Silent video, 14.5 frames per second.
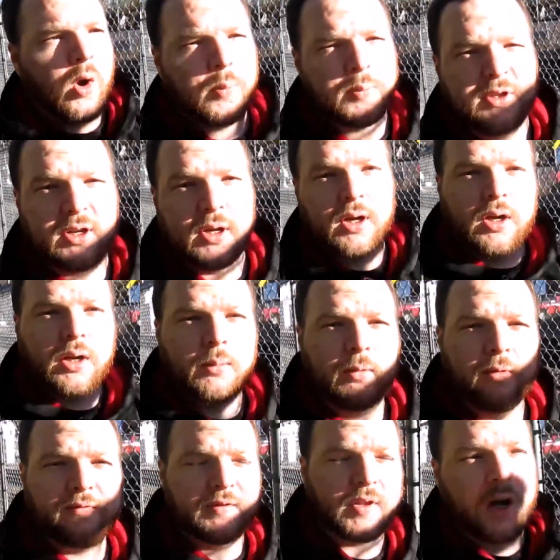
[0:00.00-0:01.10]
Hope to
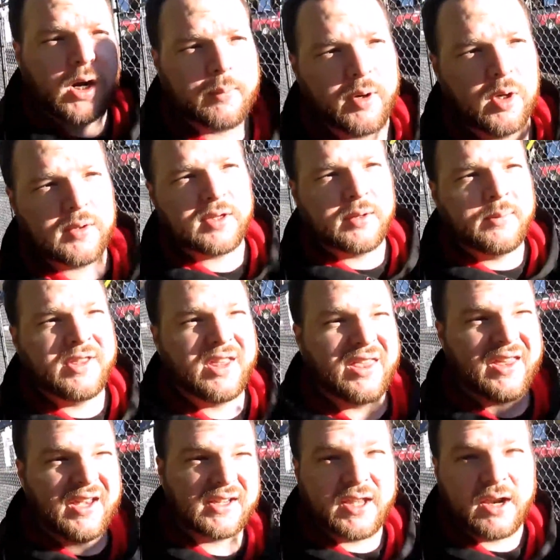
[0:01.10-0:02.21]
vlog about some of the
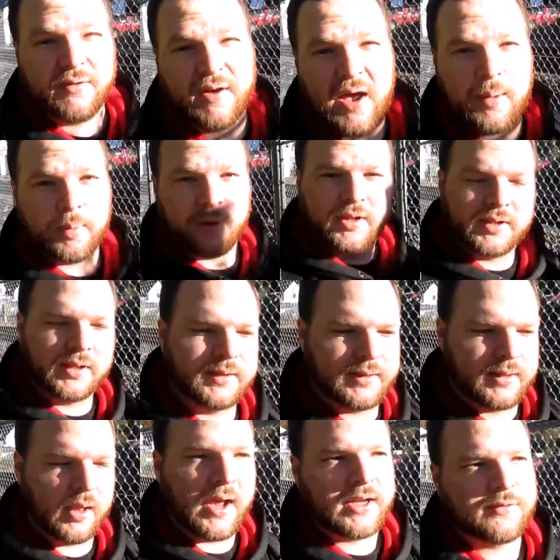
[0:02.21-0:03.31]
things that have happened since
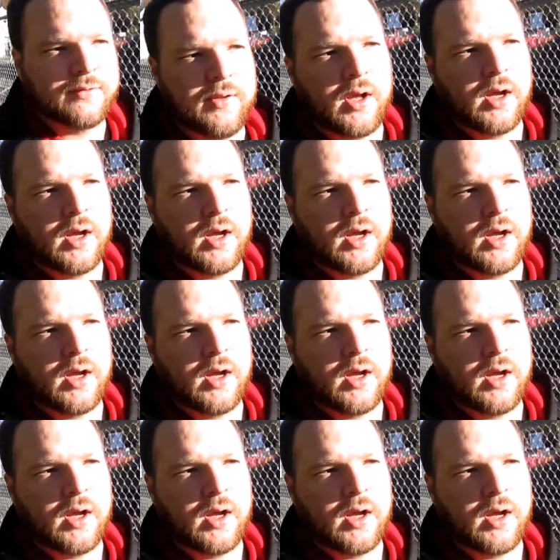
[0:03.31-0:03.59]
the last